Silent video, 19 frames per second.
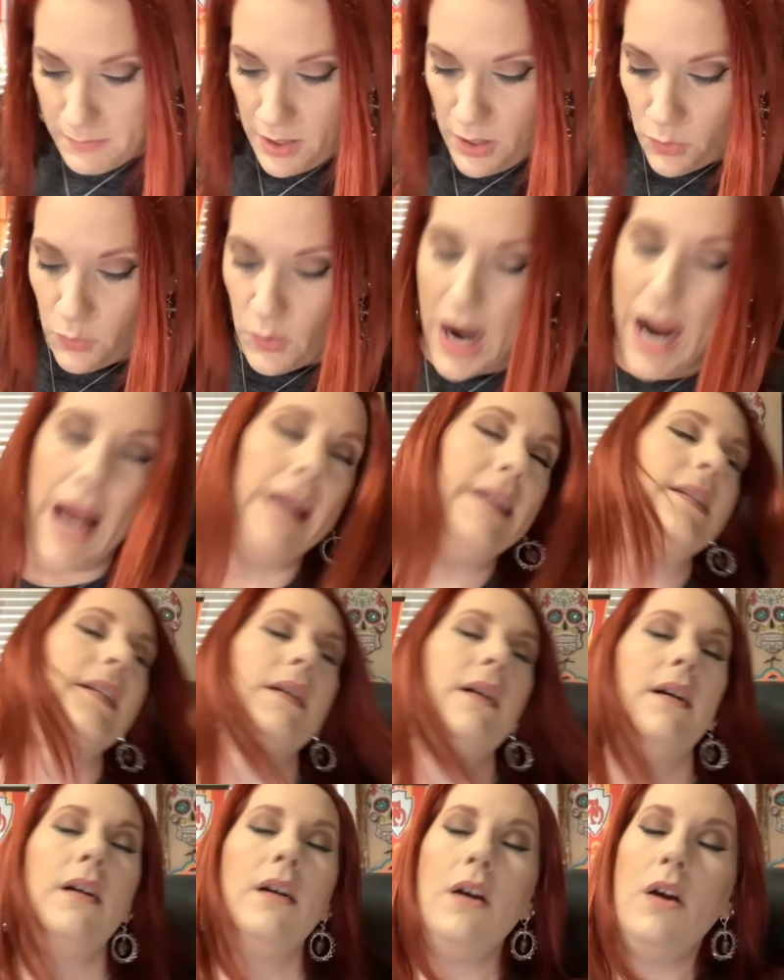right
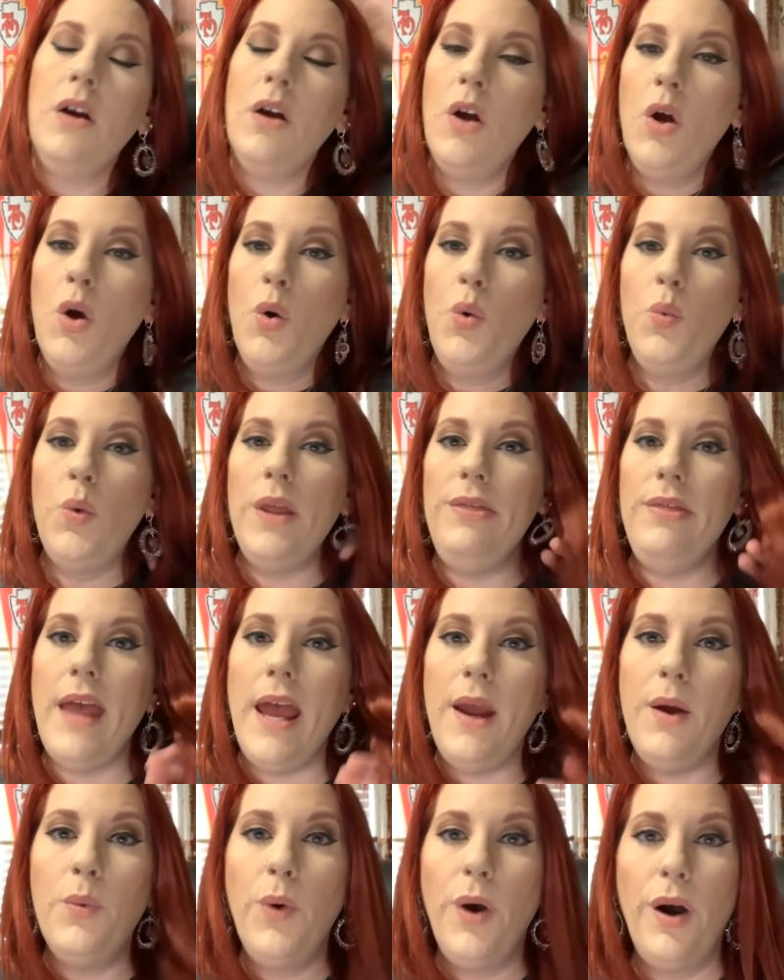when they
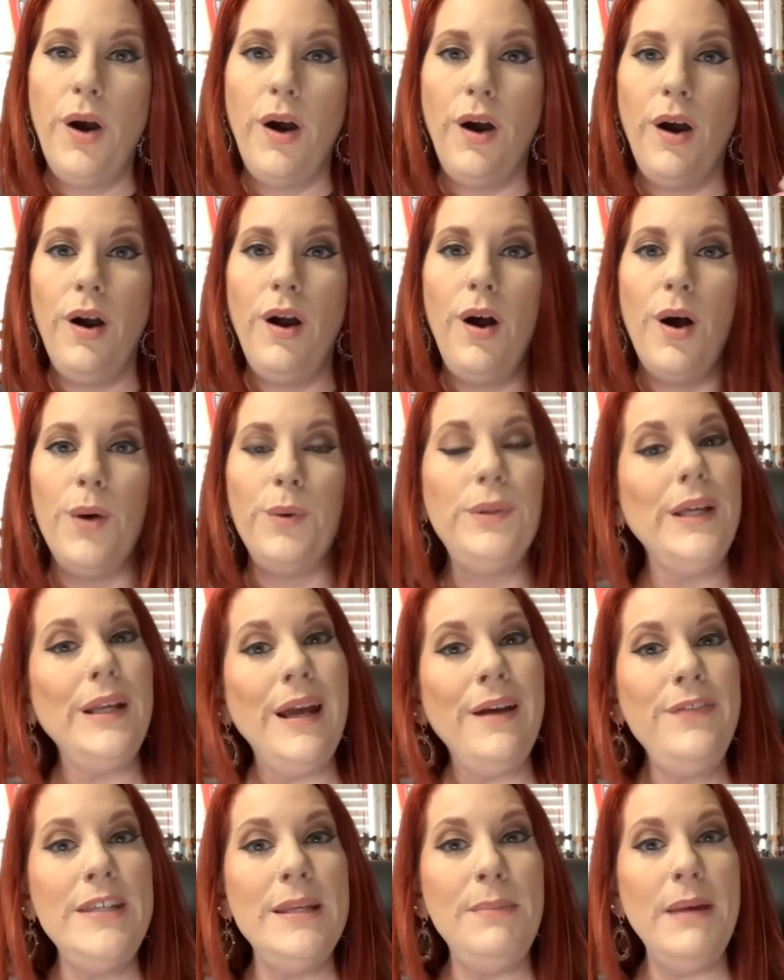were old enough
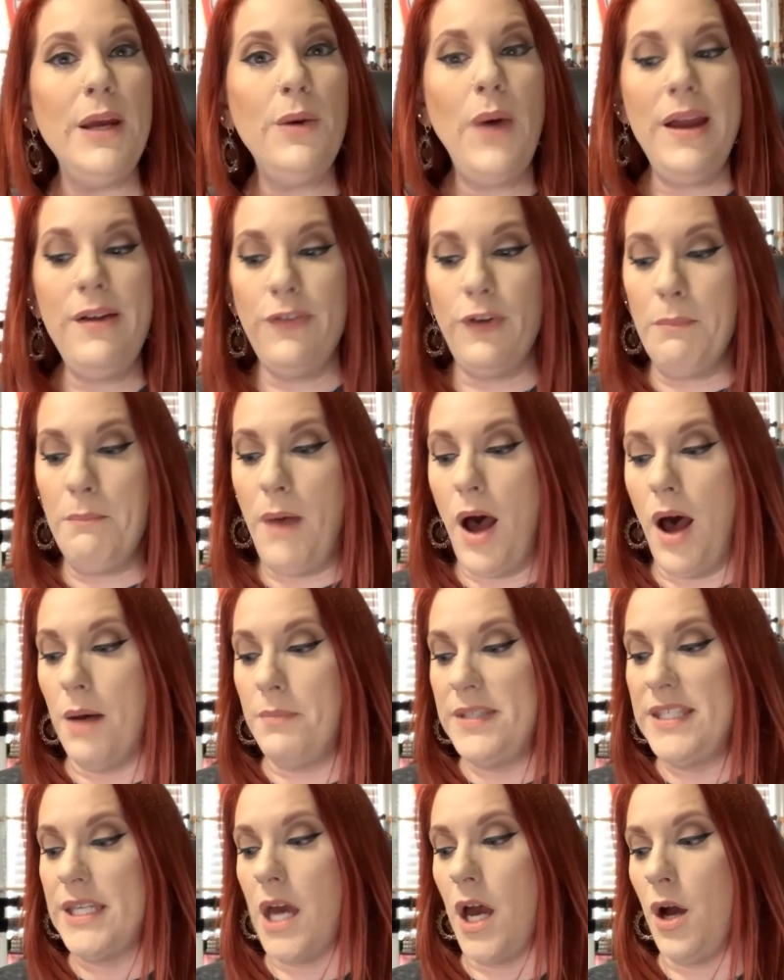to be away from mom.
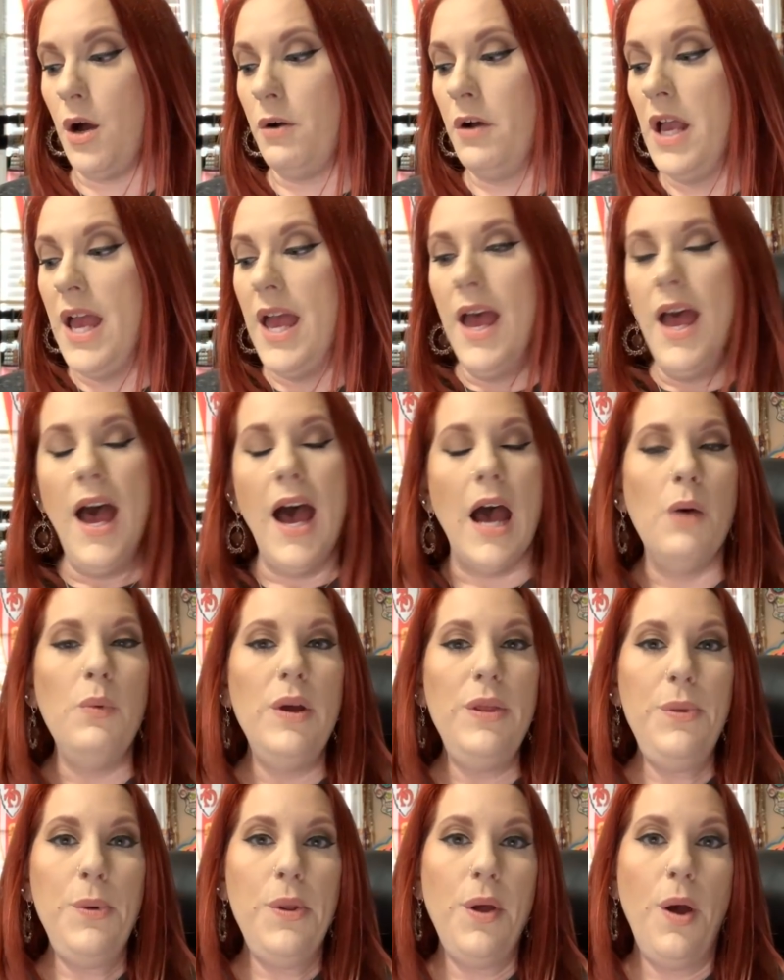So I went through
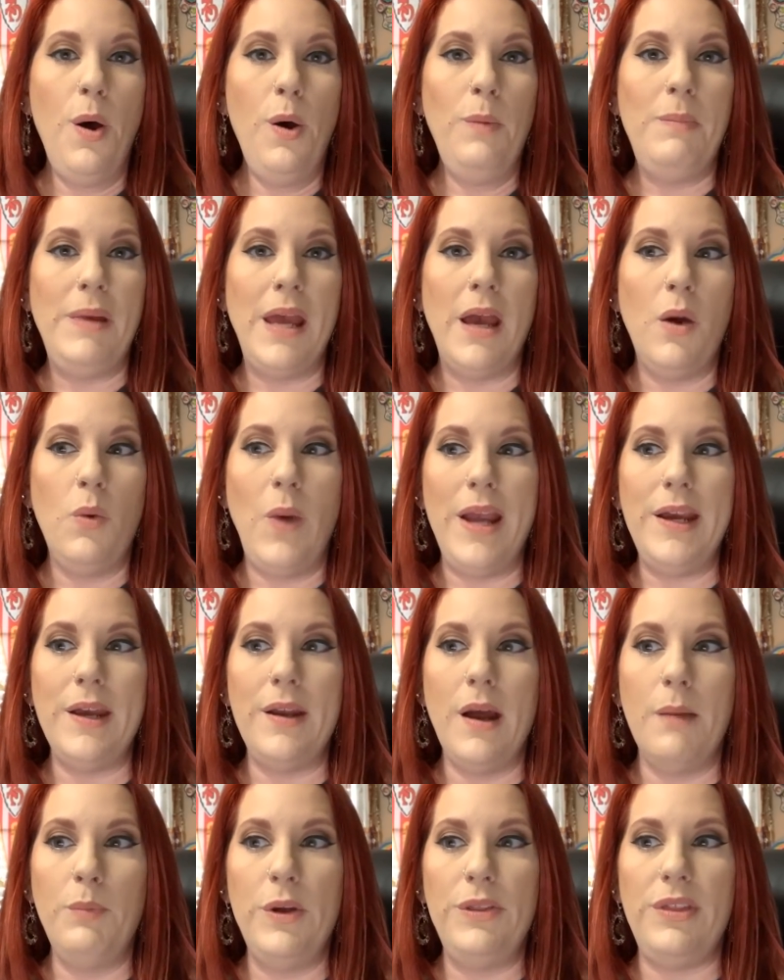the whole bit, waking up
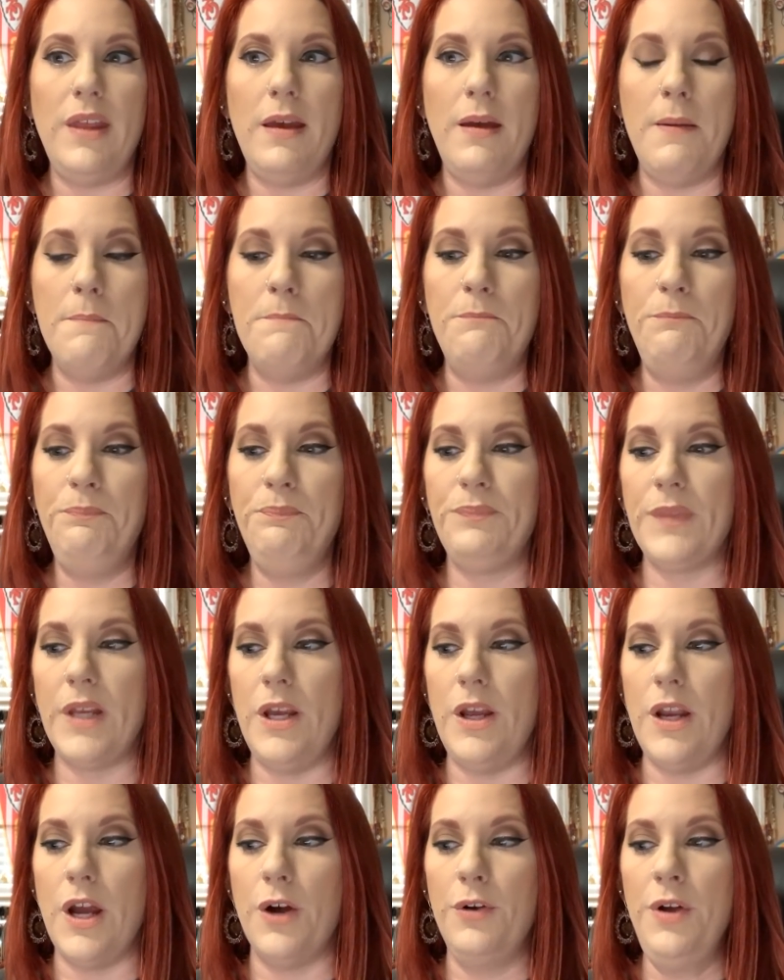with them, you
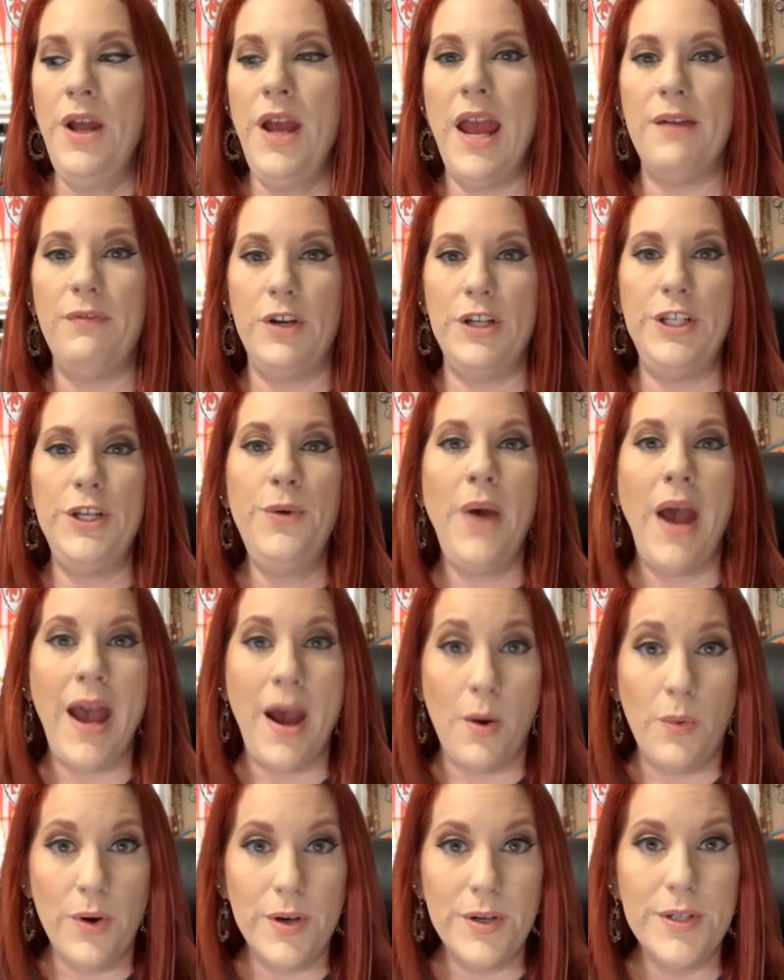know, every two
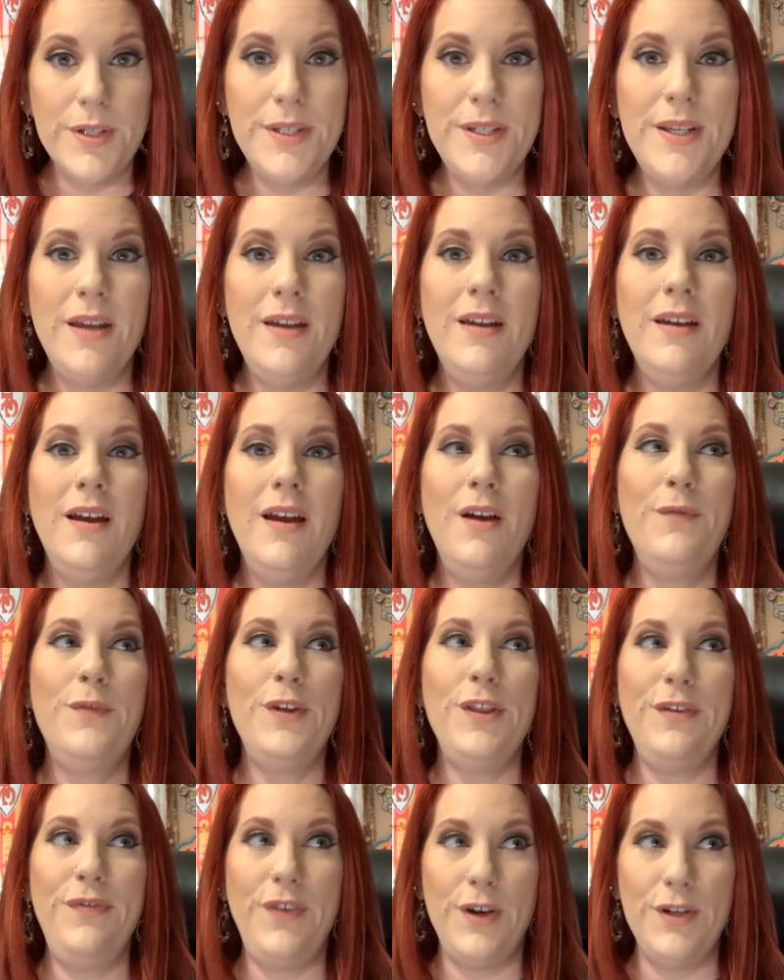hours for the
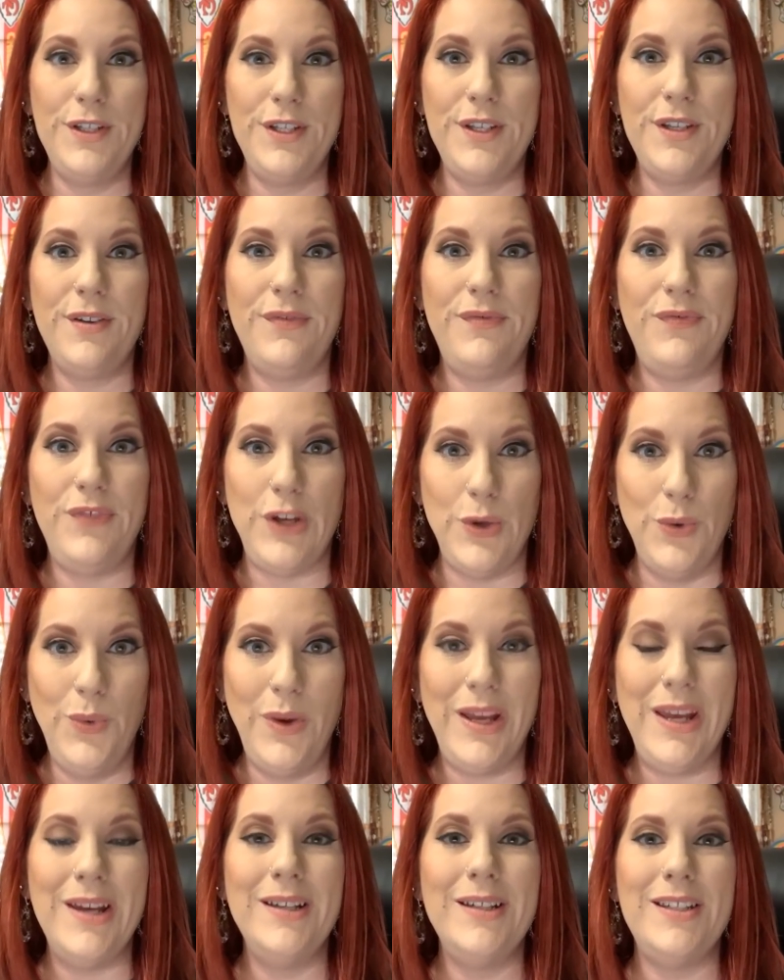first few
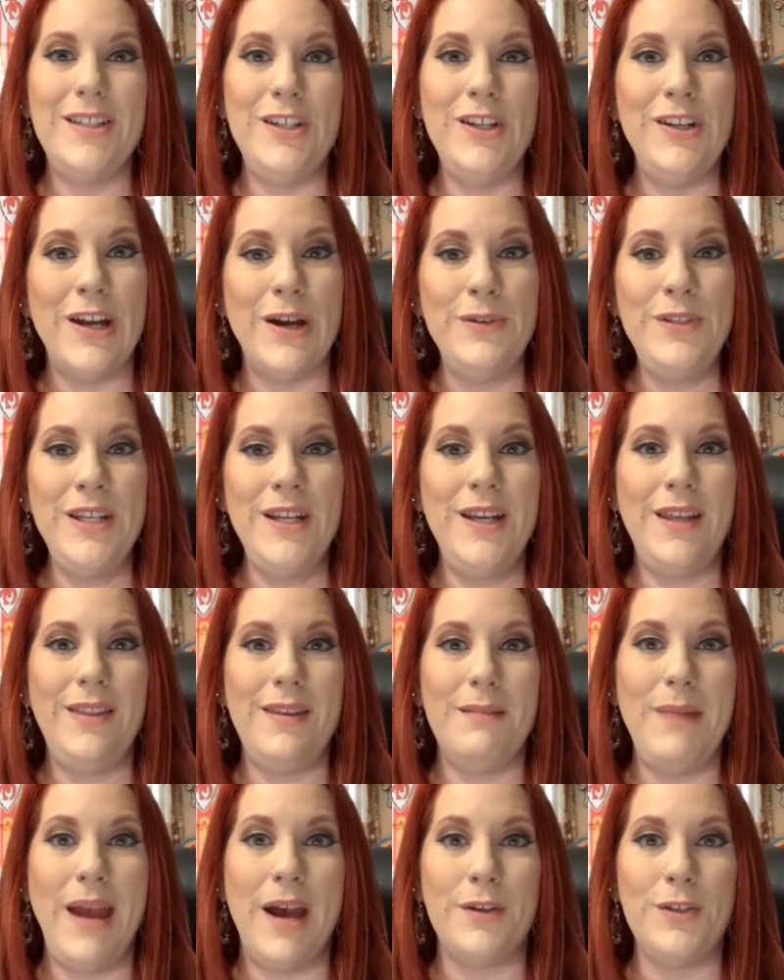weeks, you know, to get them
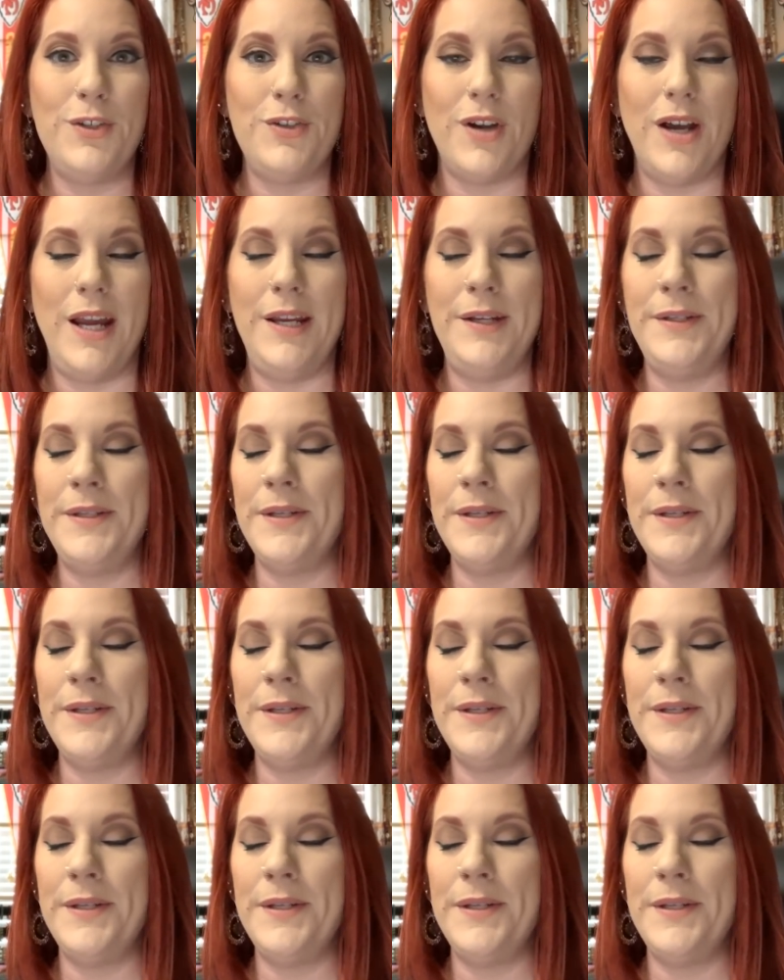house trained.